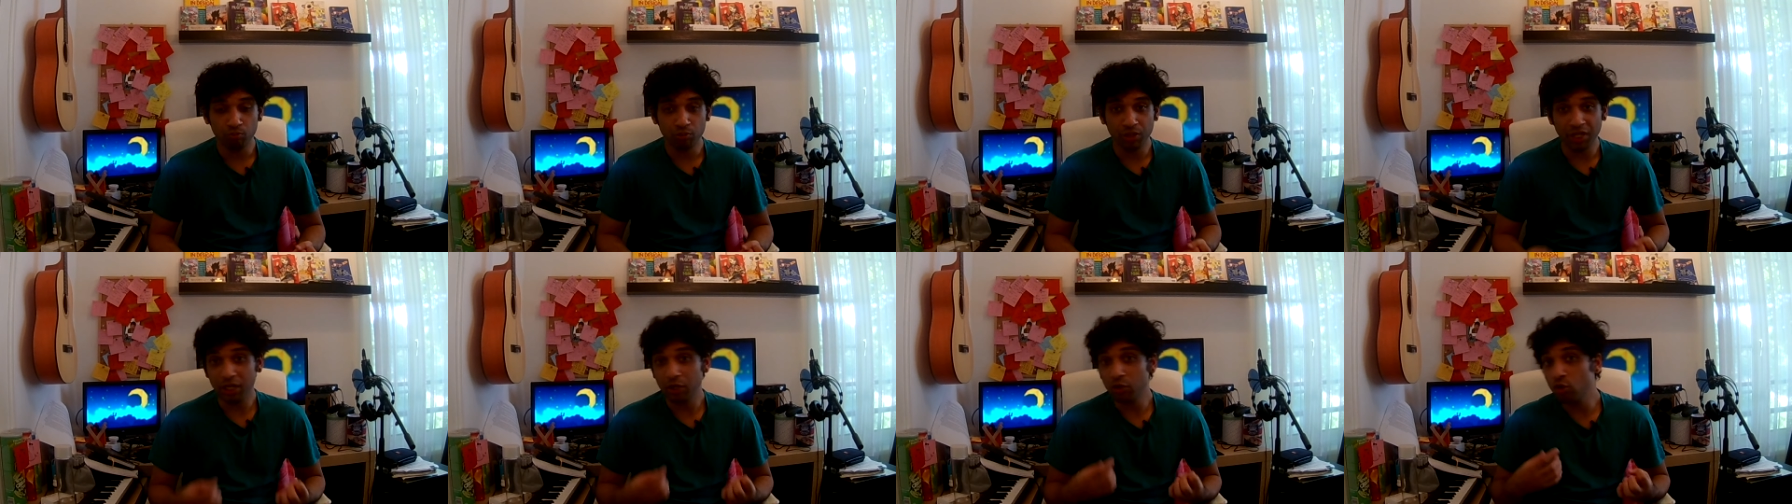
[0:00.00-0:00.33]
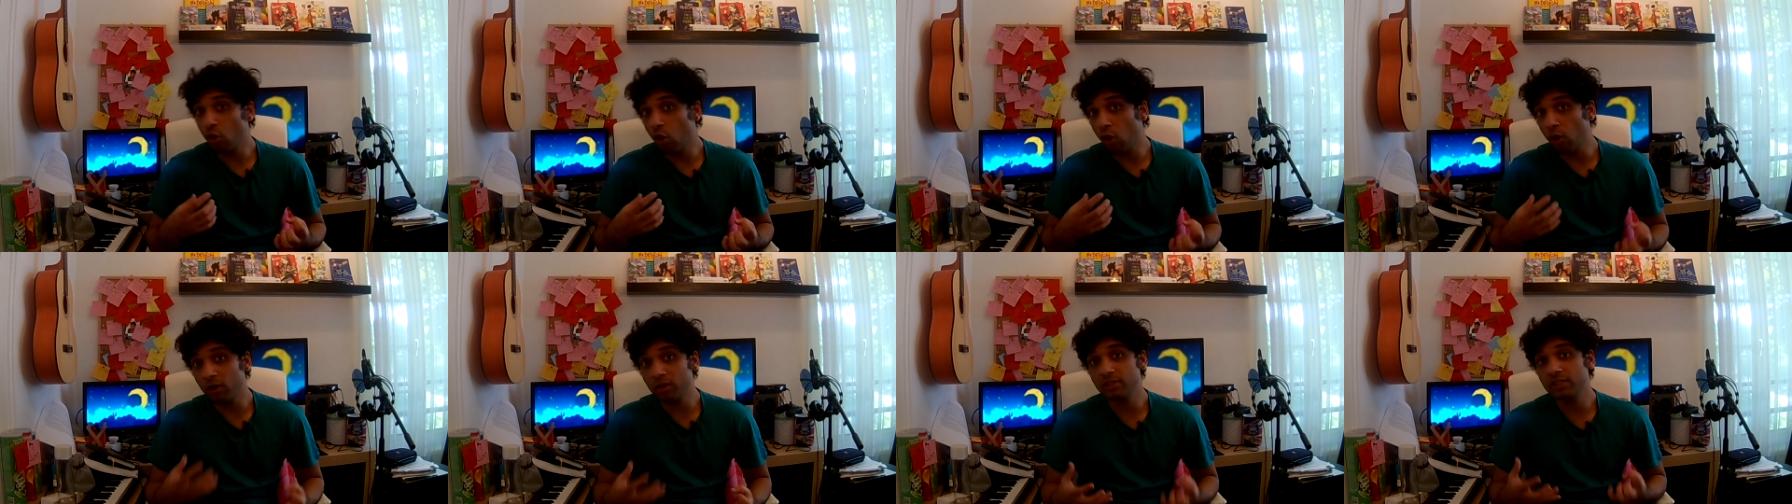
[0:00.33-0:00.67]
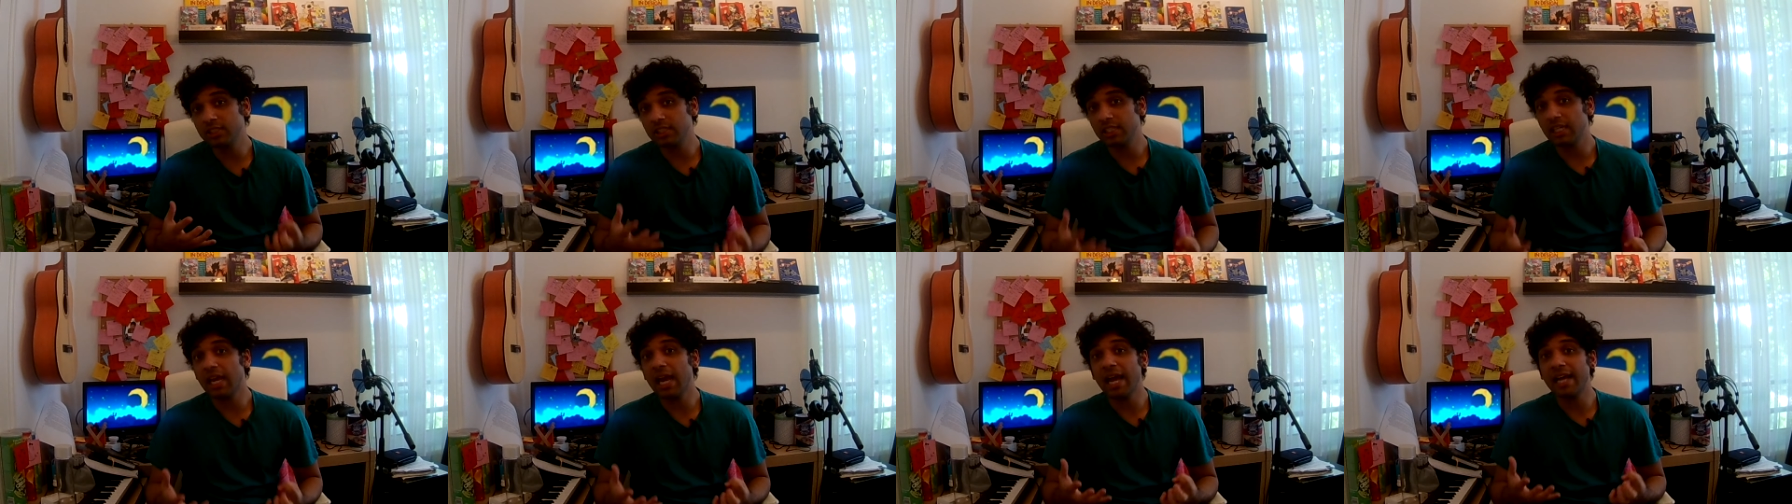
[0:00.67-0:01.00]

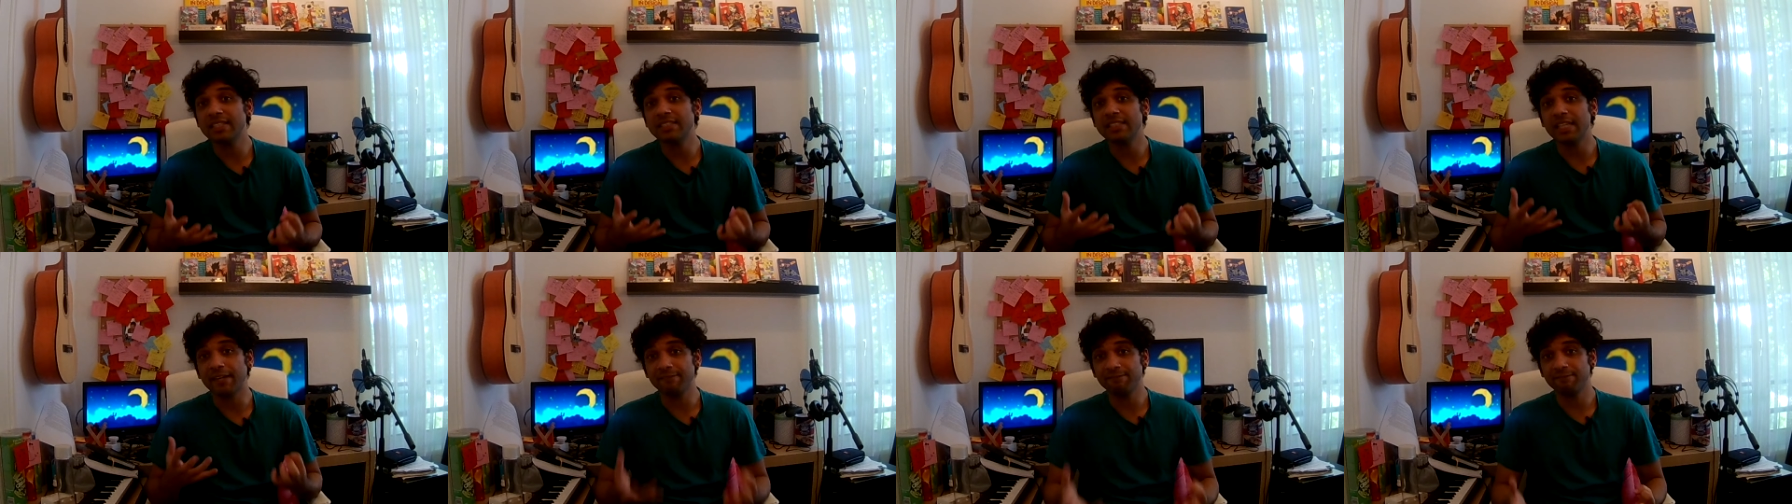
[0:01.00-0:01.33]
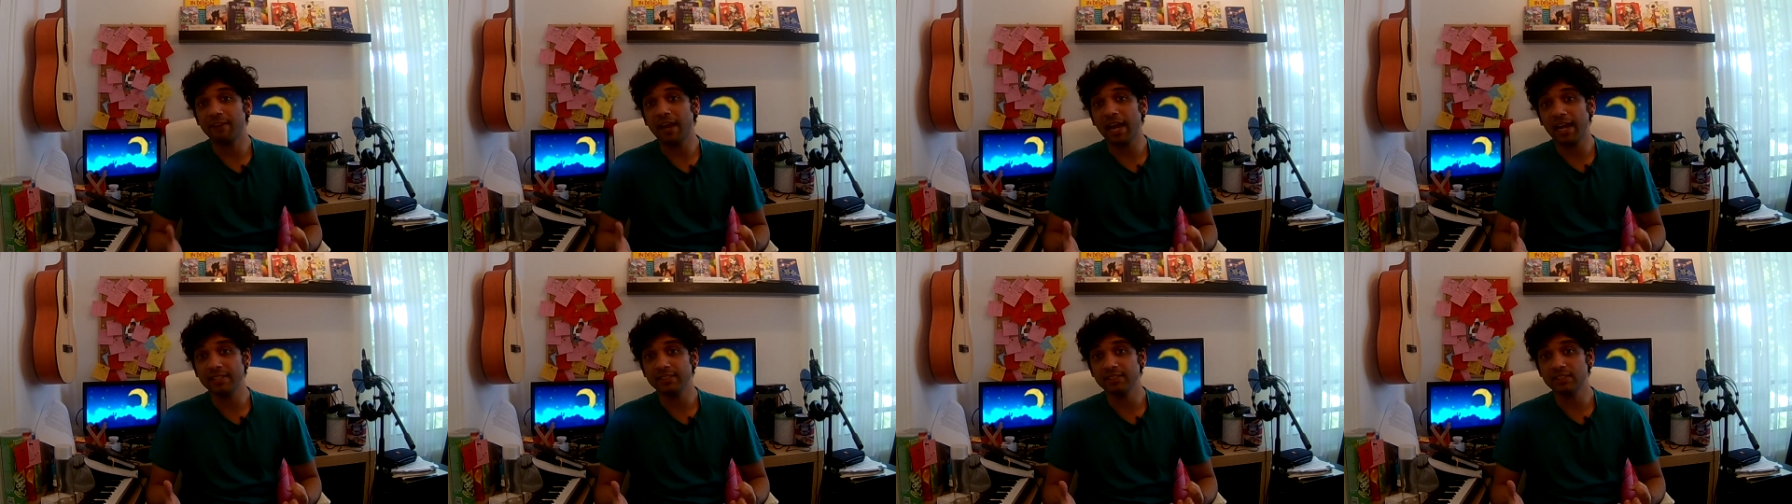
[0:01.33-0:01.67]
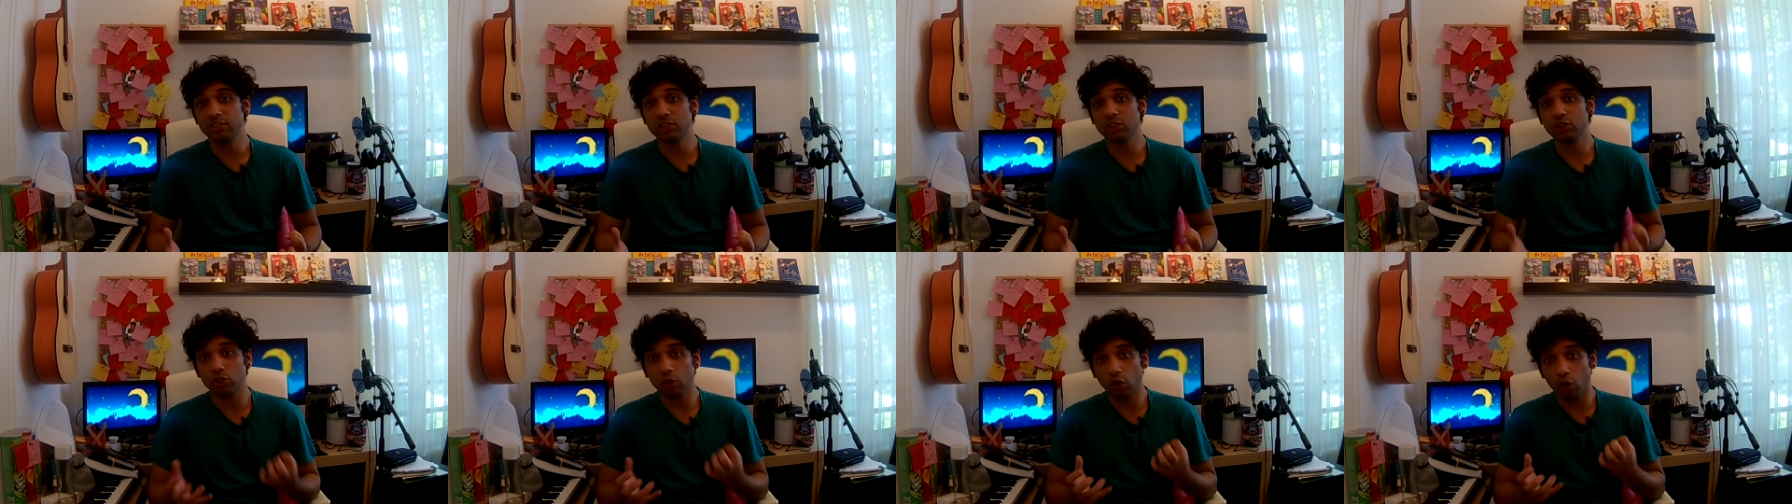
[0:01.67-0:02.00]
technology has
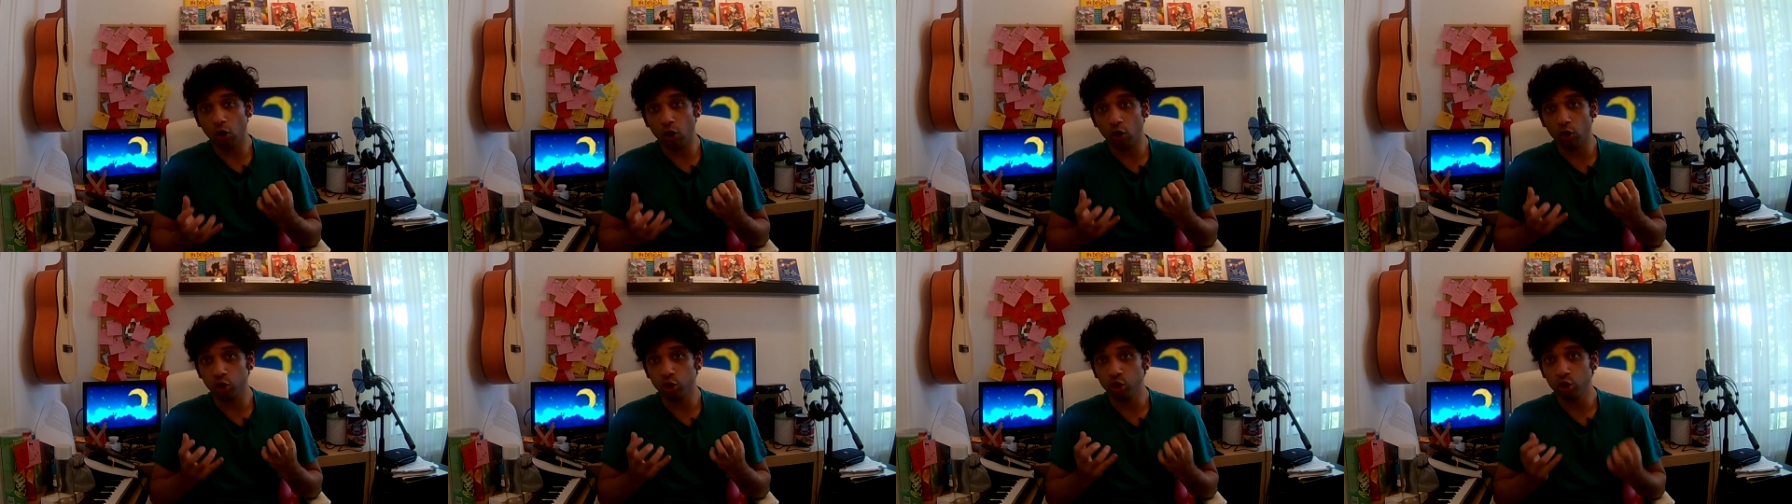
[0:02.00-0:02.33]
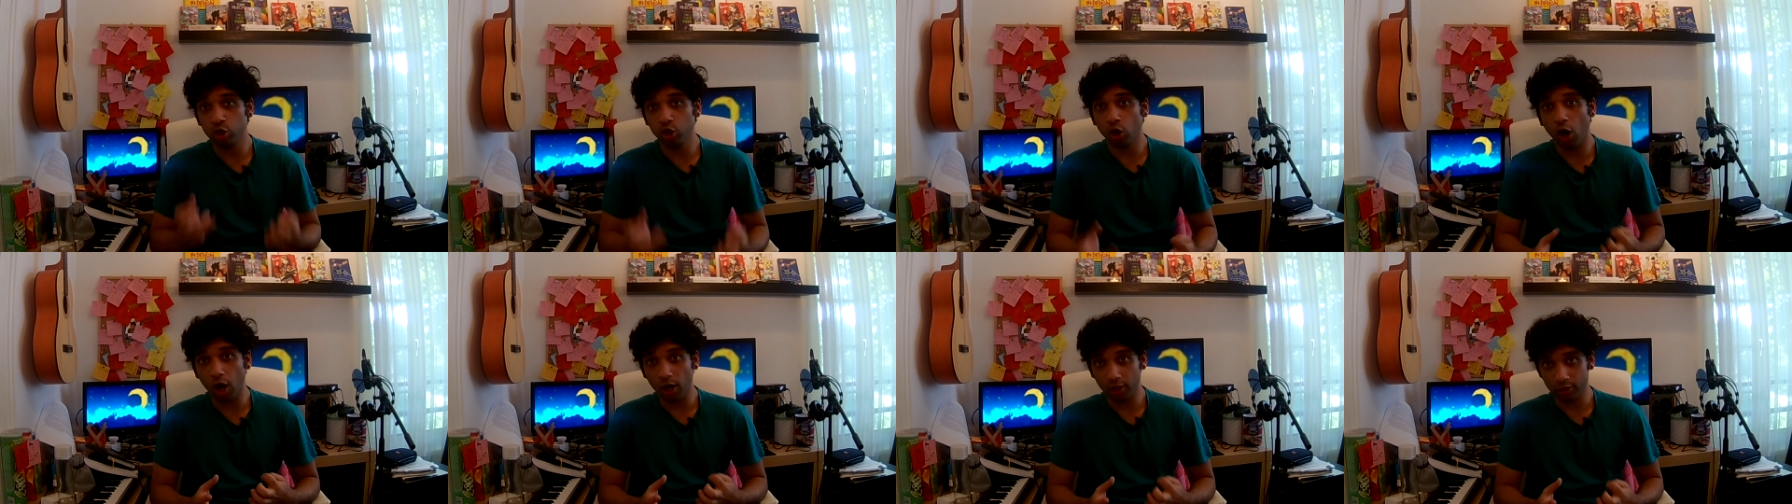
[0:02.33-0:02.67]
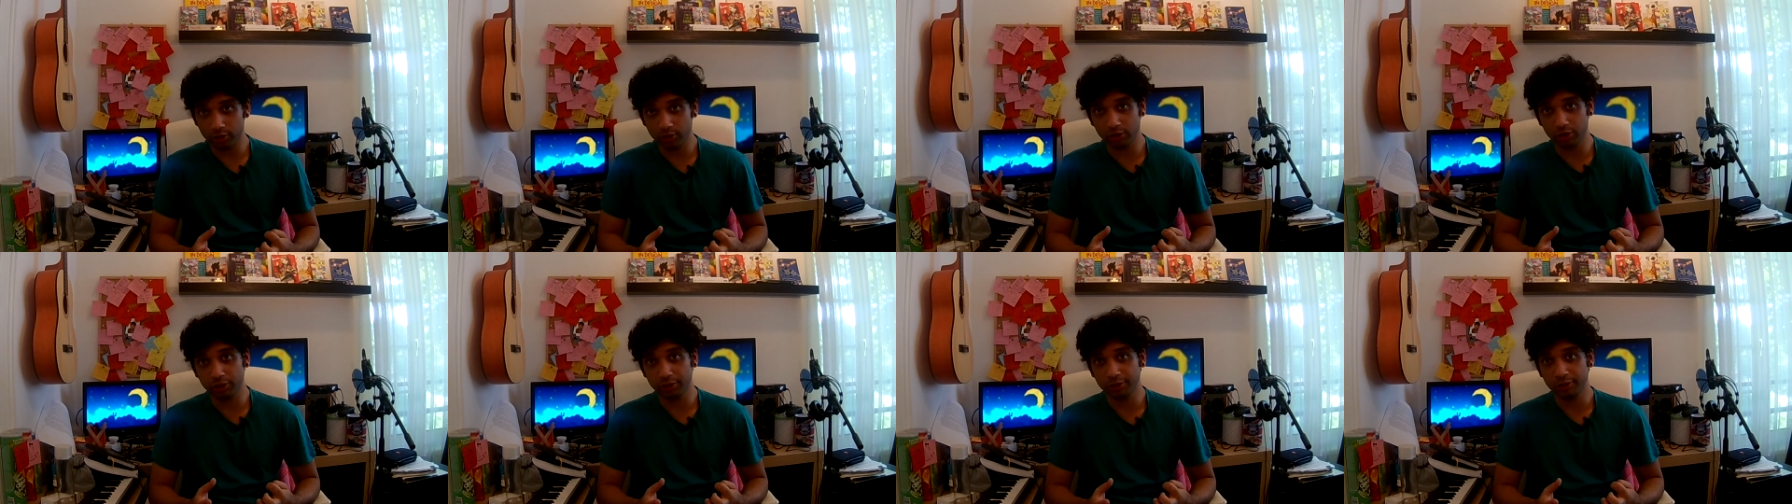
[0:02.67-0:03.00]
advanced a lot,